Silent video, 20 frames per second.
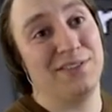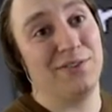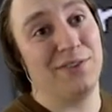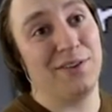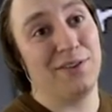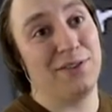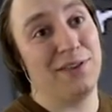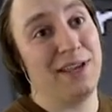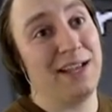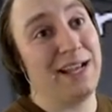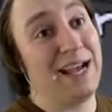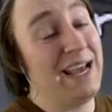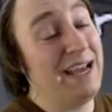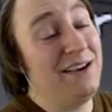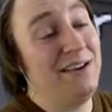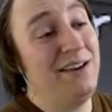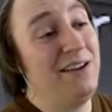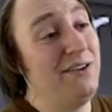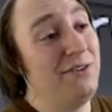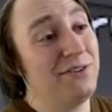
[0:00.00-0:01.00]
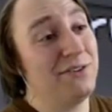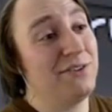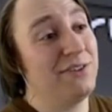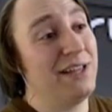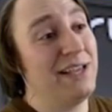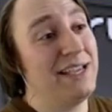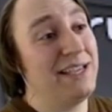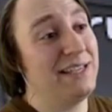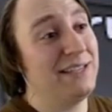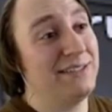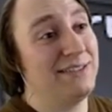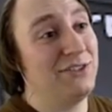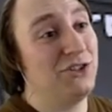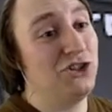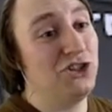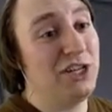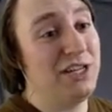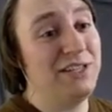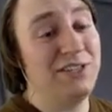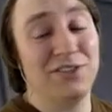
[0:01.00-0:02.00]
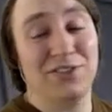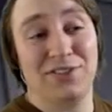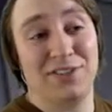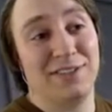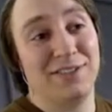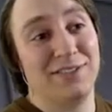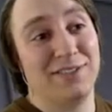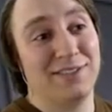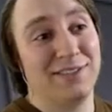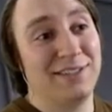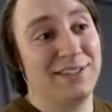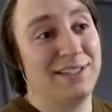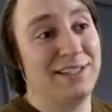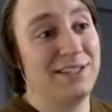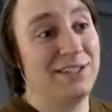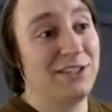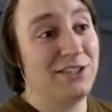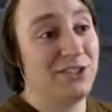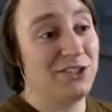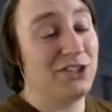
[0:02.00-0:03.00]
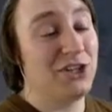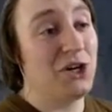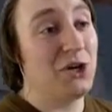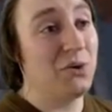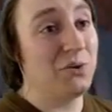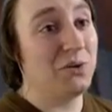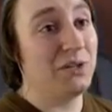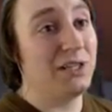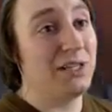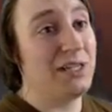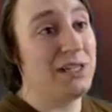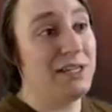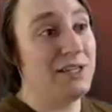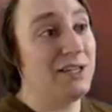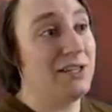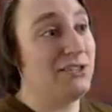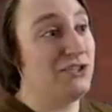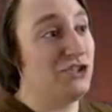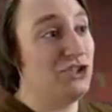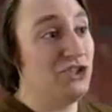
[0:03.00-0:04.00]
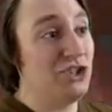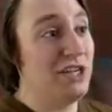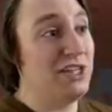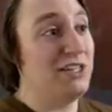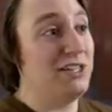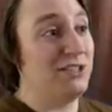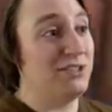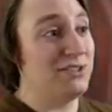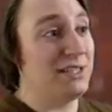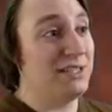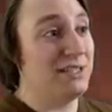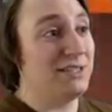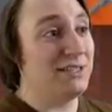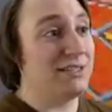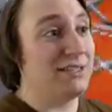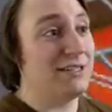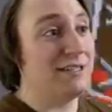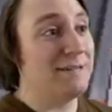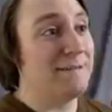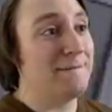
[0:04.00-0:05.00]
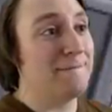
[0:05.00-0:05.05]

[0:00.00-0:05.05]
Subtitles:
sort of thing? I don't know. They're like geniuses. Totally geniuses.